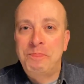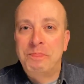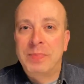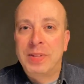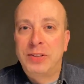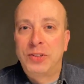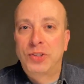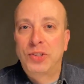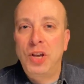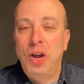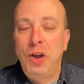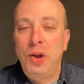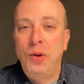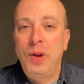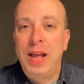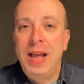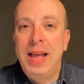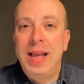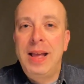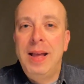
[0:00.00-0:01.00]

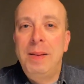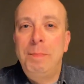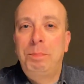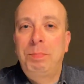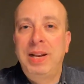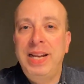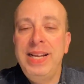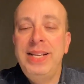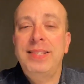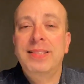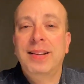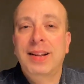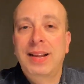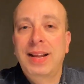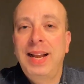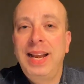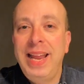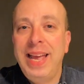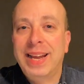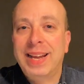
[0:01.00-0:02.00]
So please
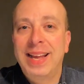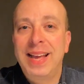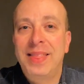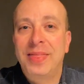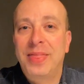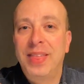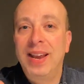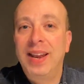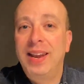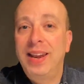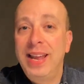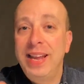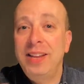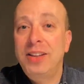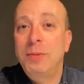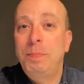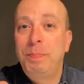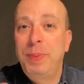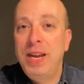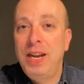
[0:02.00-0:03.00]
click the
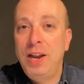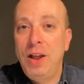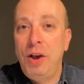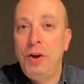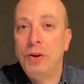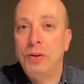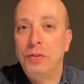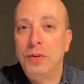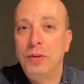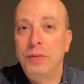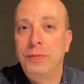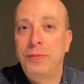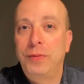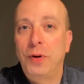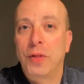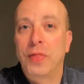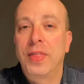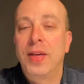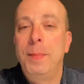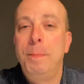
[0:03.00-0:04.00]
link below
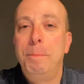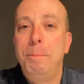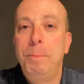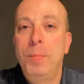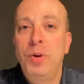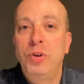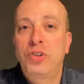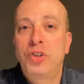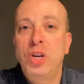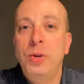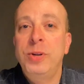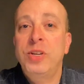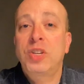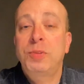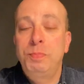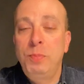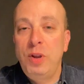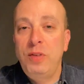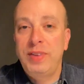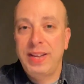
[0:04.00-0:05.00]
for the Jewish
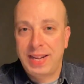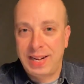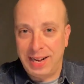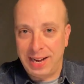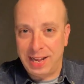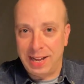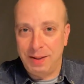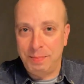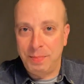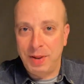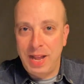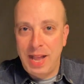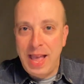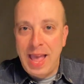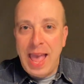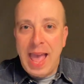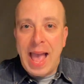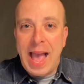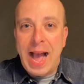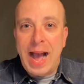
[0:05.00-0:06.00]
Movie Club
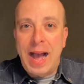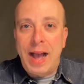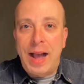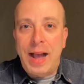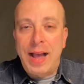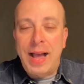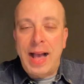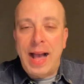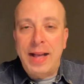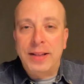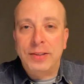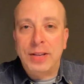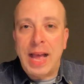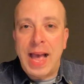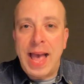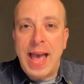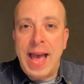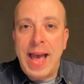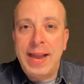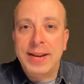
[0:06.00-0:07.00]

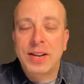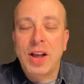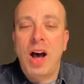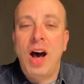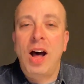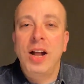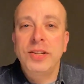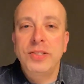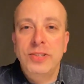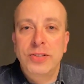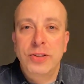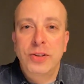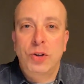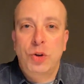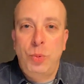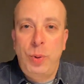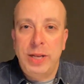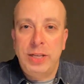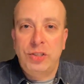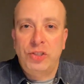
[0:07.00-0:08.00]
and answer the
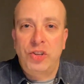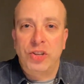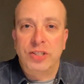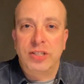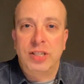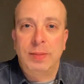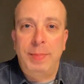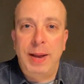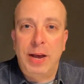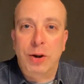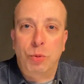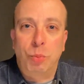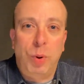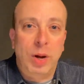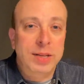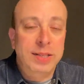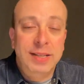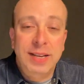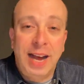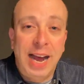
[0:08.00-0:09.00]
questions about
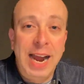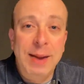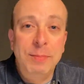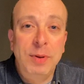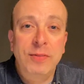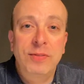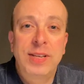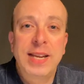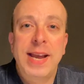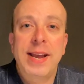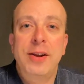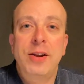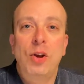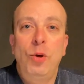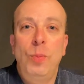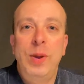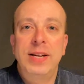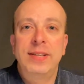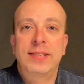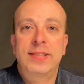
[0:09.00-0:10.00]
what time of day on a
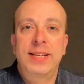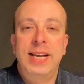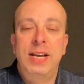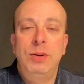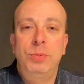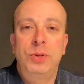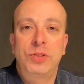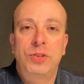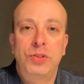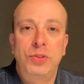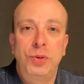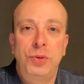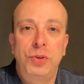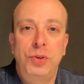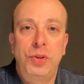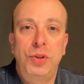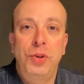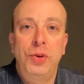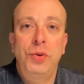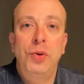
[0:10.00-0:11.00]
Wednesday would
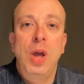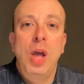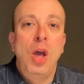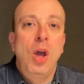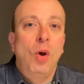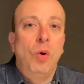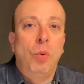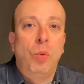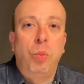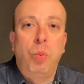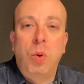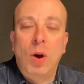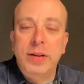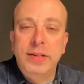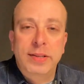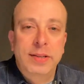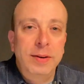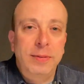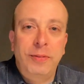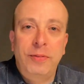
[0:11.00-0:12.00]
suit you,
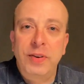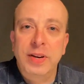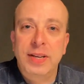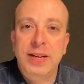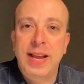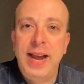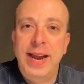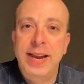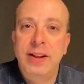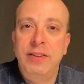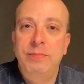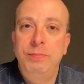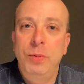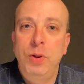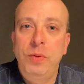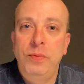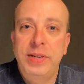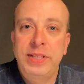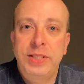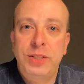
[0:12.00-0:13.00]
what different kind of
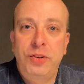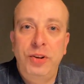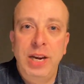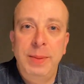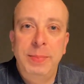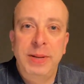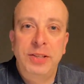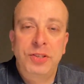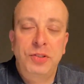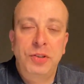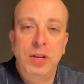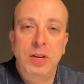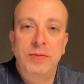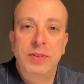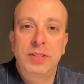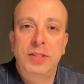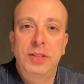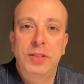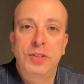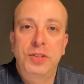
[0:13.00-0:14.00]
movie streaming
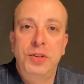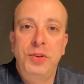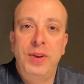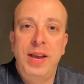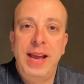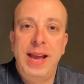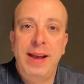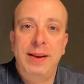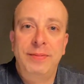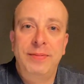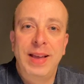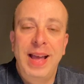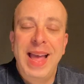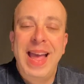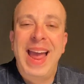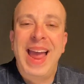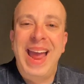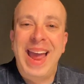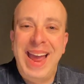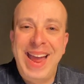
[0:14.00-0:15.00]
services you have,
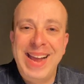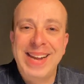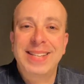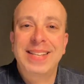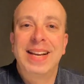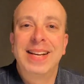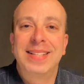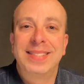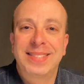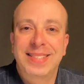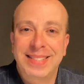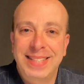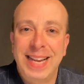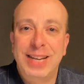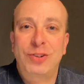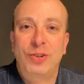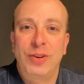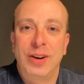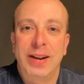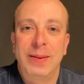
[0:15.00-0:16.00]

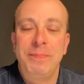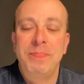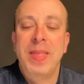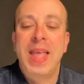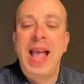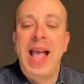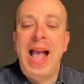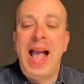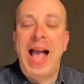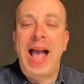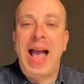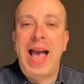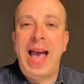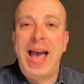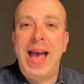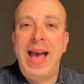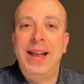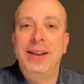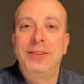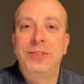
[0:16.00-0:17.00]
etc.
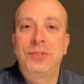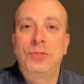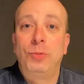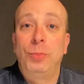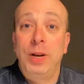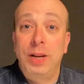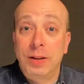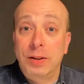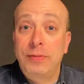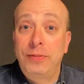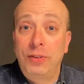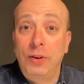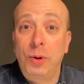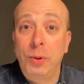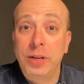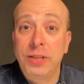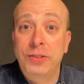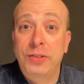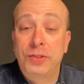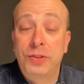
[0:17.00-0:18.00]
And we look
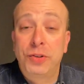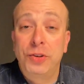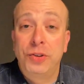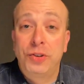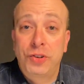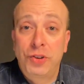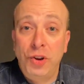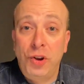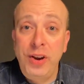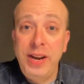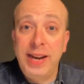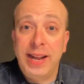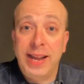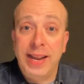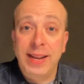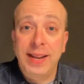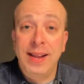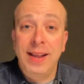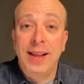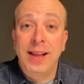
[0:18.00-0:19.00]
forward to
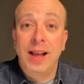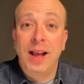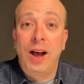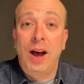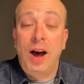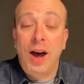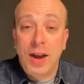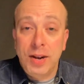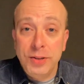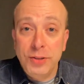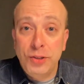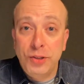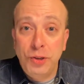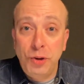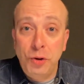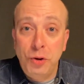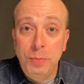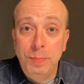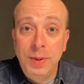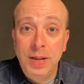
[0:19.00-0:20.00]
joining on
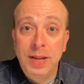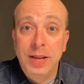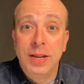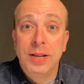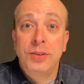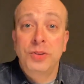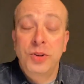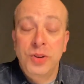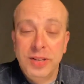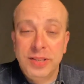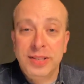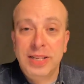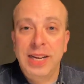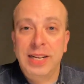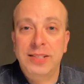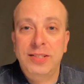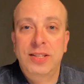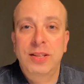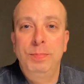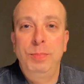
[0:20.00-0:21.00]
Zoom to
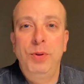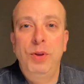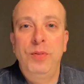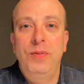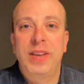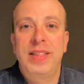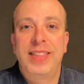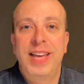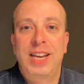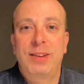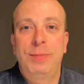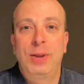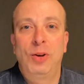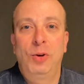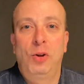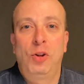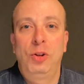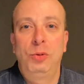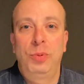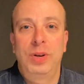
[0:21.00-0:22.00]
discuss the movie that we
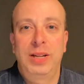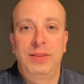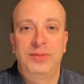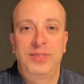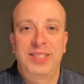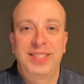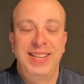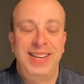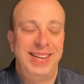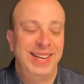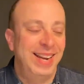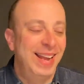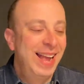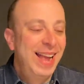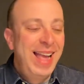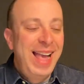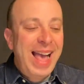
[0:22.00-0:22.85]
all will have seen.